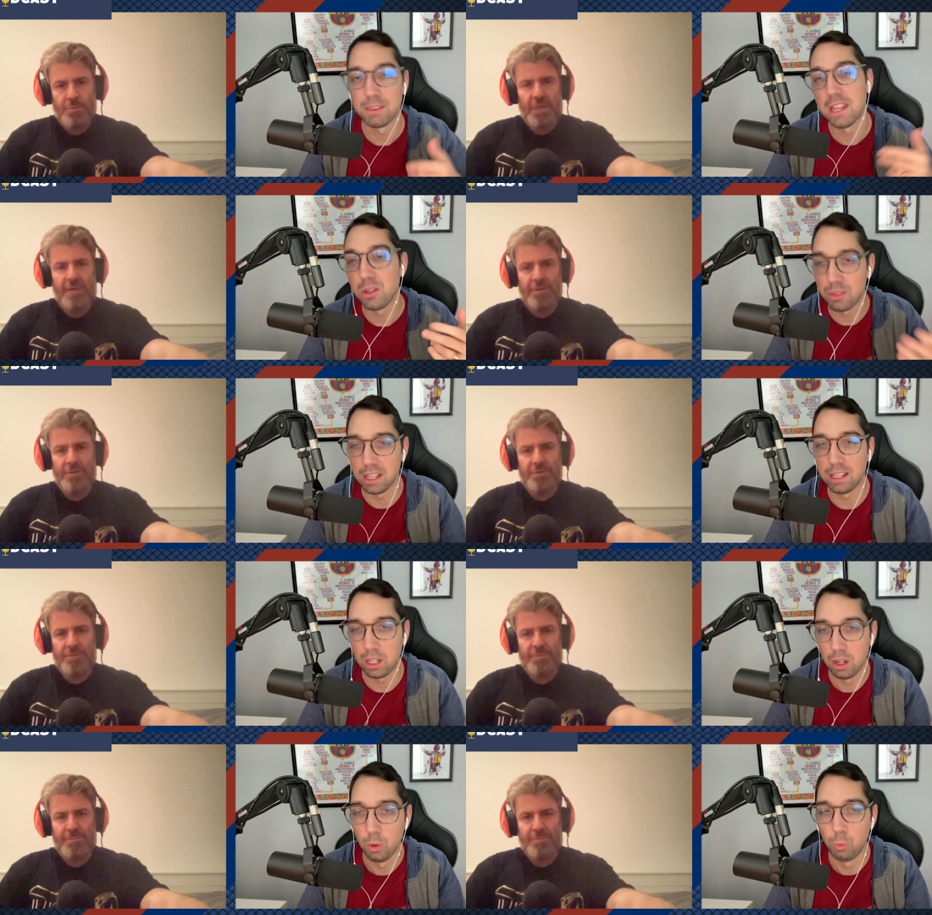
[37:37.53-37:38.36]
Speaker 1: But then yeah, you
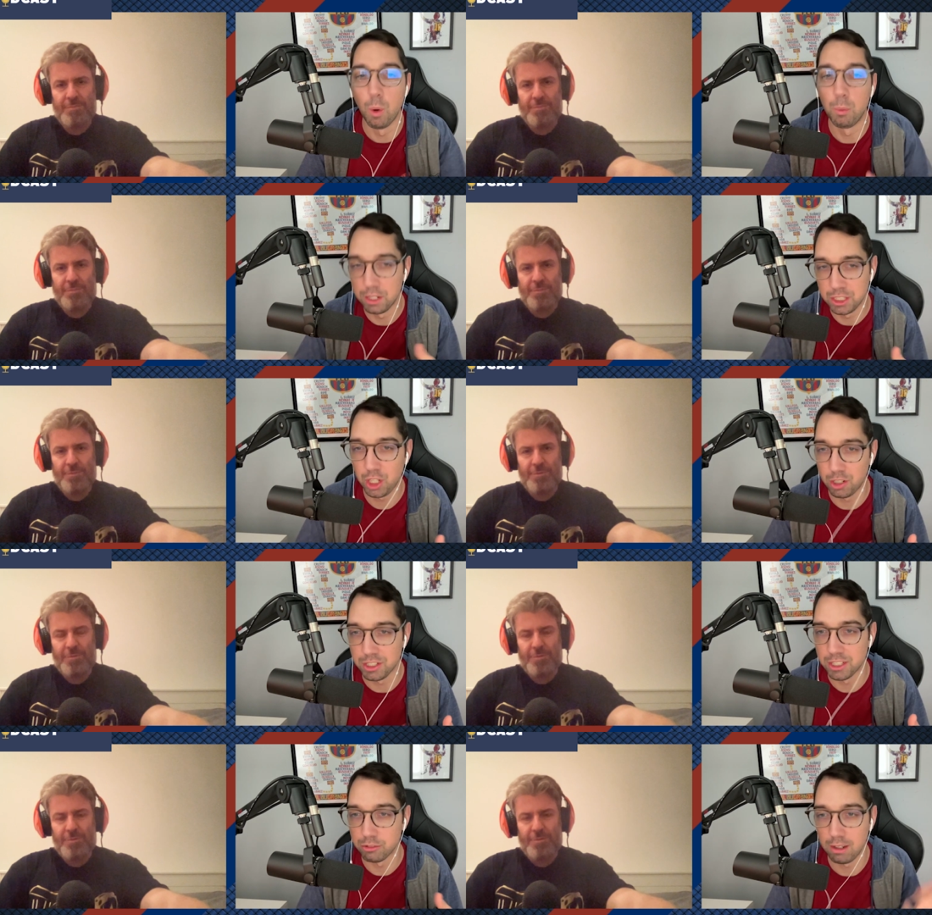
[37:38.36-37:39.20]
think, what were the
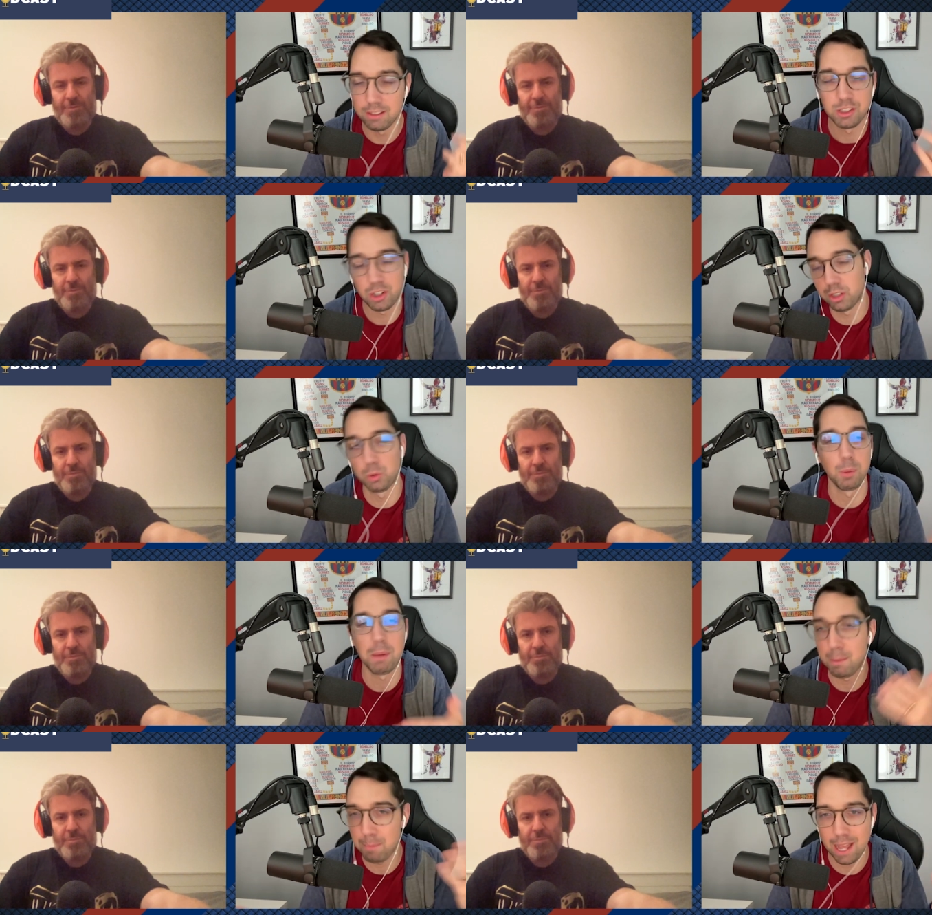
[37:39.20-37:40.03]
charges? Right, the charges were
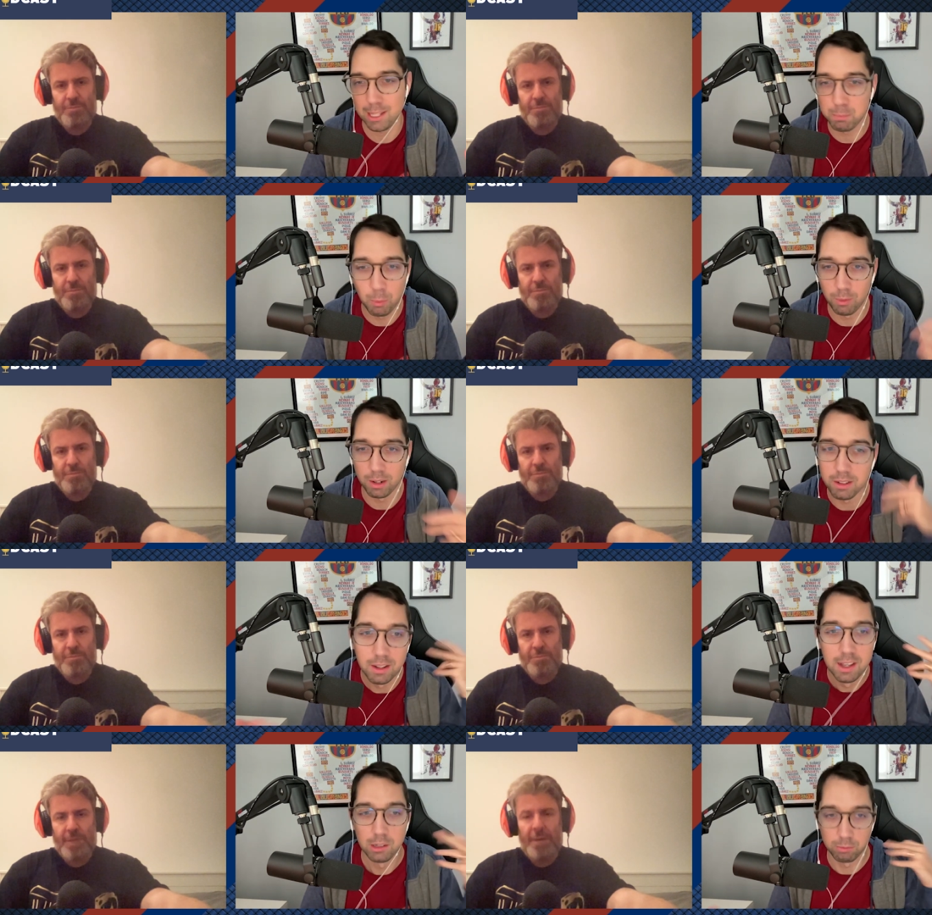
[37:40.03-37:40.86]
about a passport
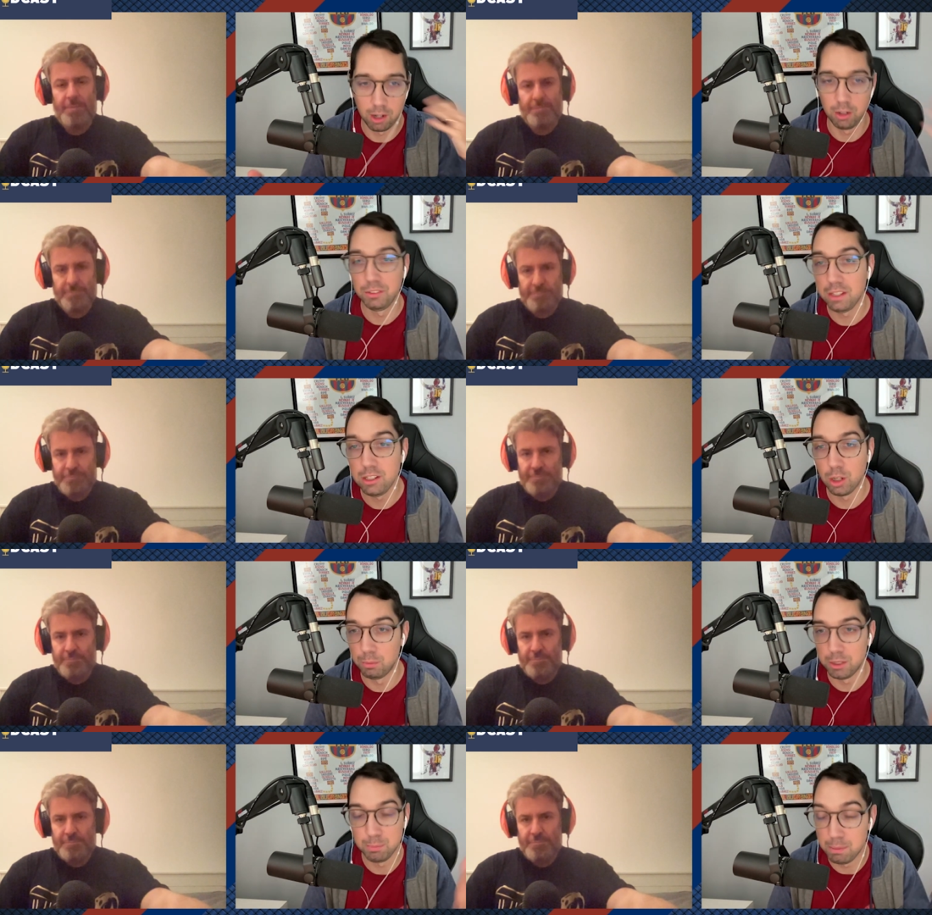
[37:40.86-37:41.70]
and yeah.
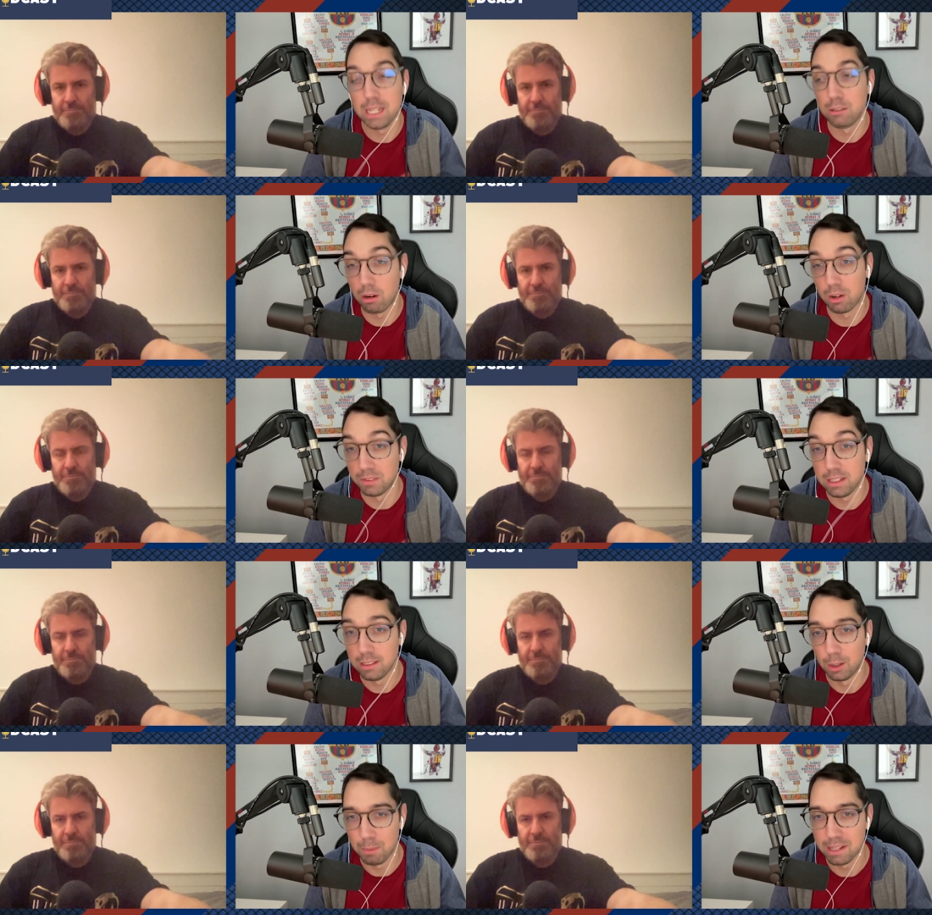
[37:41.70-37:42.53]
Ronaldinho just being
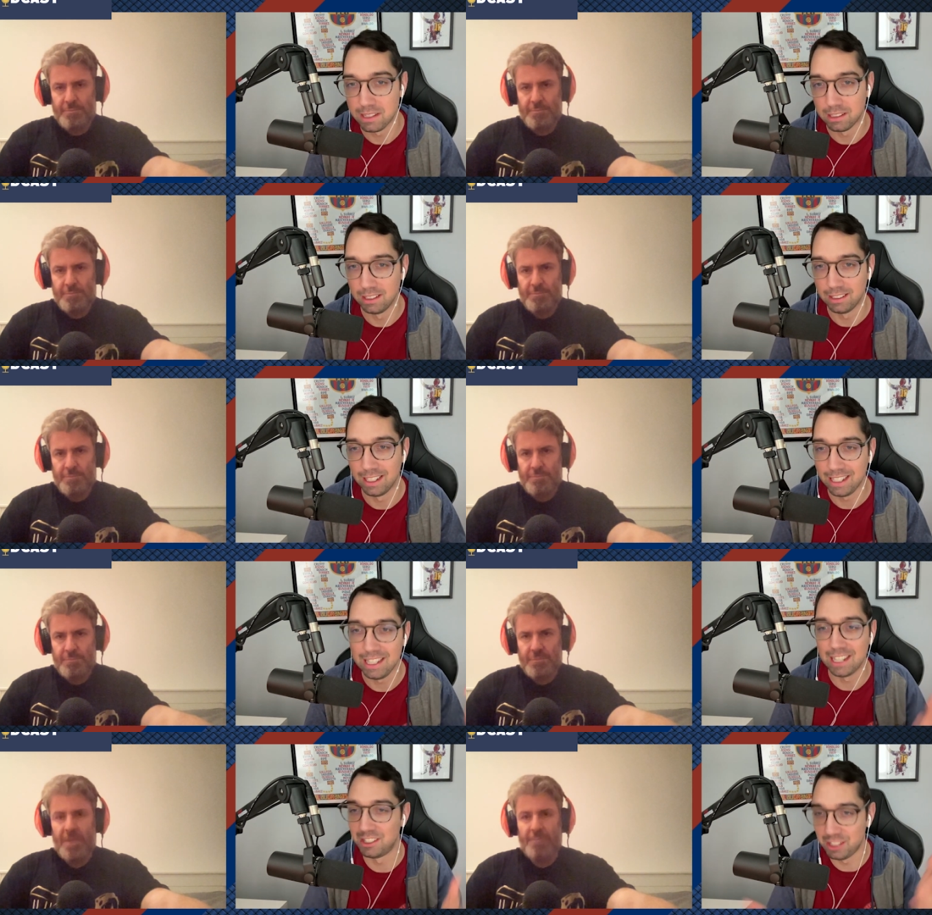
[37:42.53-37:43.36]
Ronaldinho, basically. Like
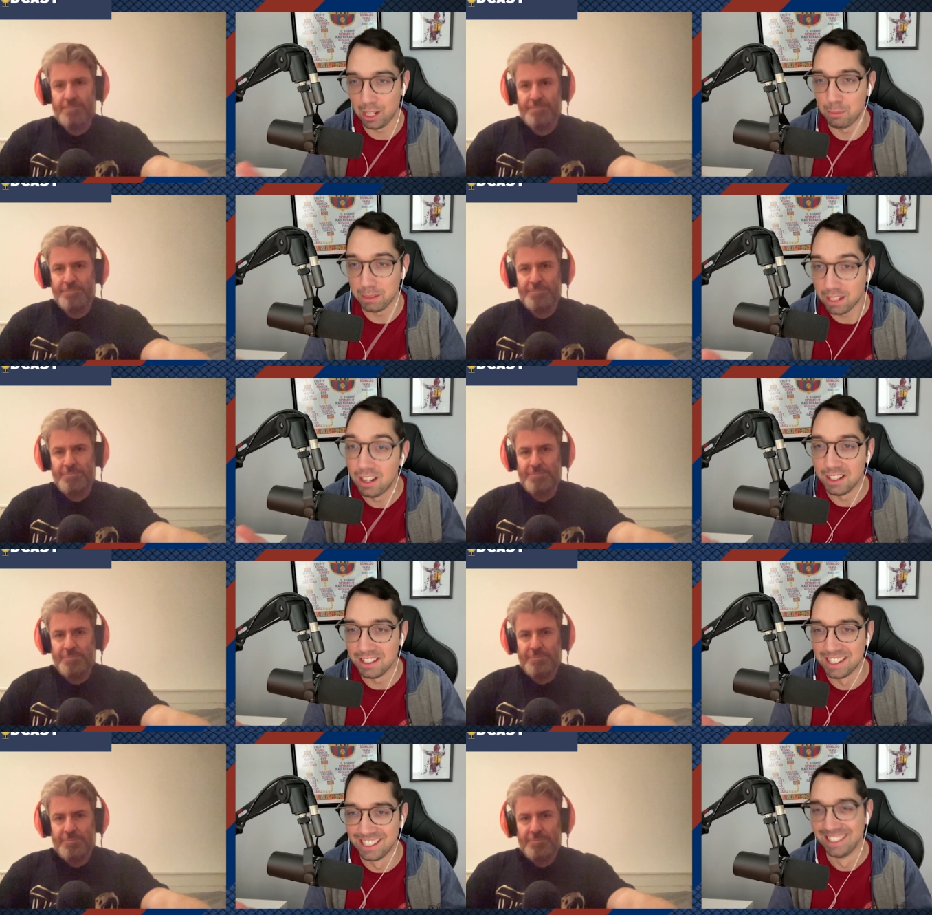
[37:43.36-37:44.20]
he gets yeah. jailed
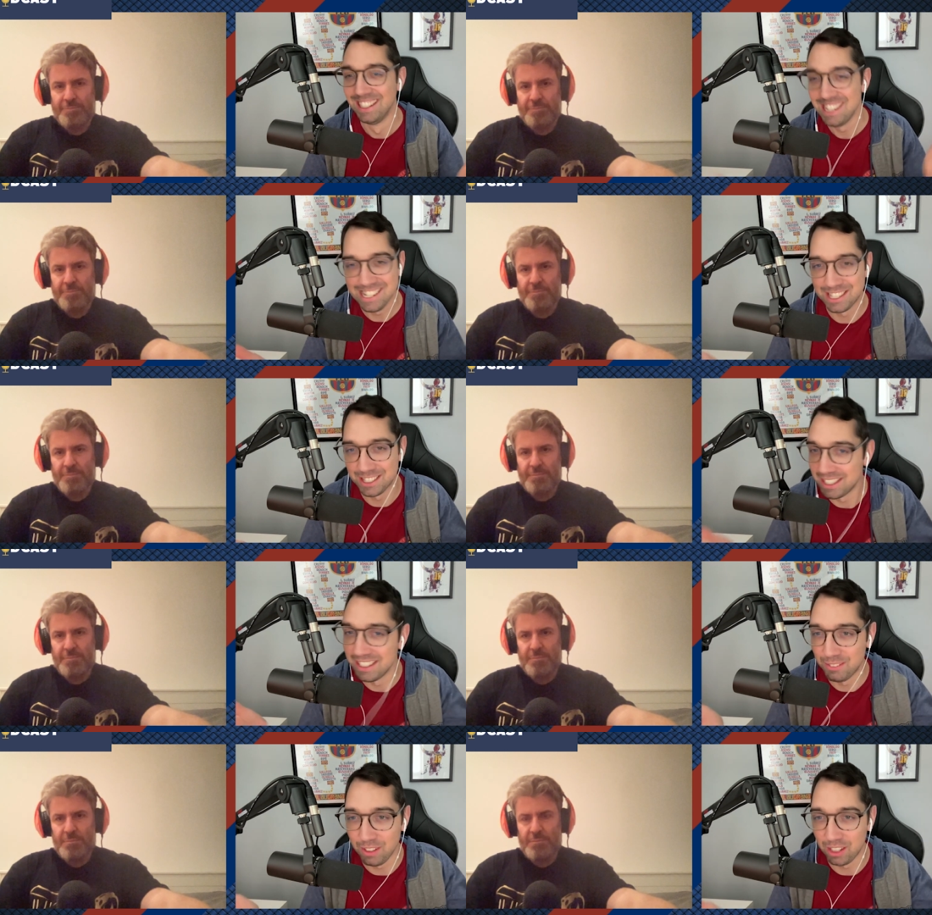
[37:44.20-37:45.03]
because he's just
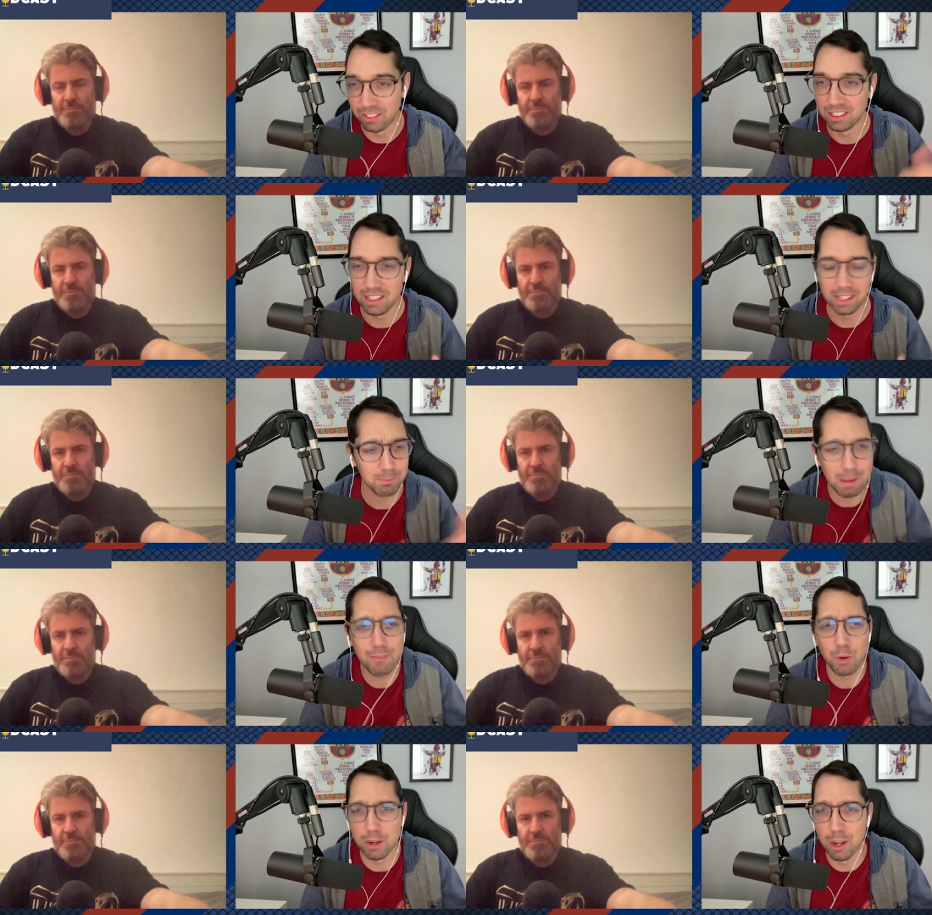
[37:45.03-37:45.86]
this figure that's like
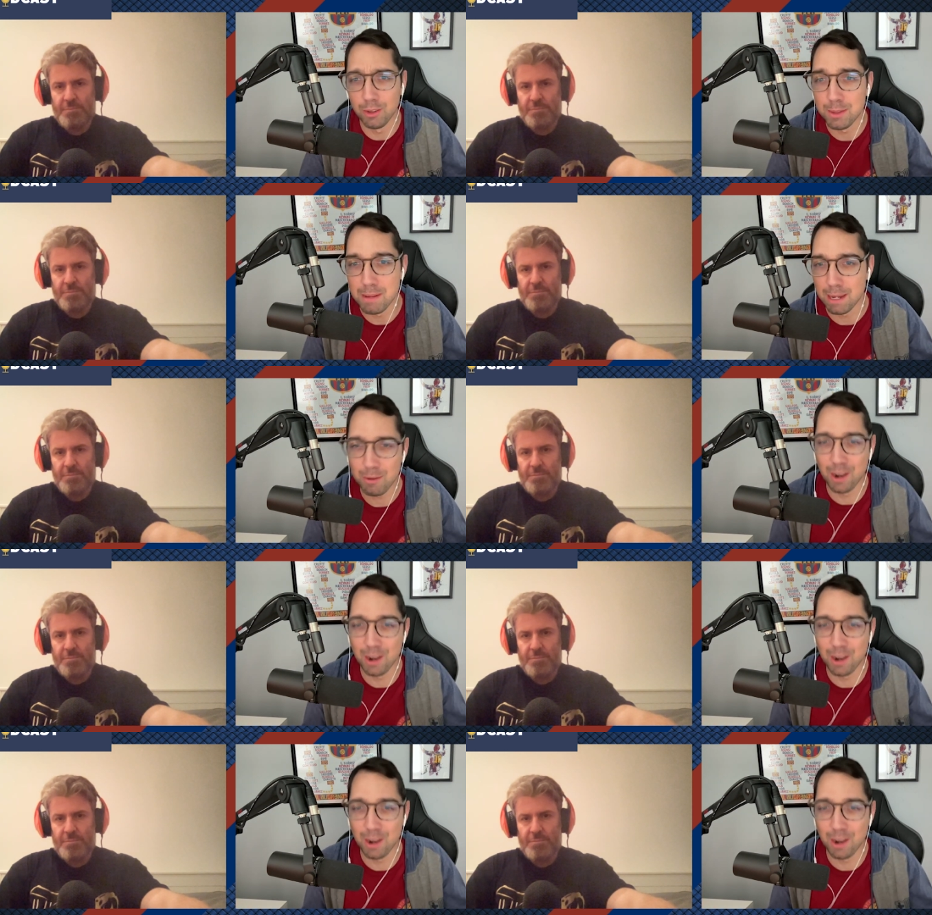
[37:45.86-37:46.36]
everyone knows me, I'm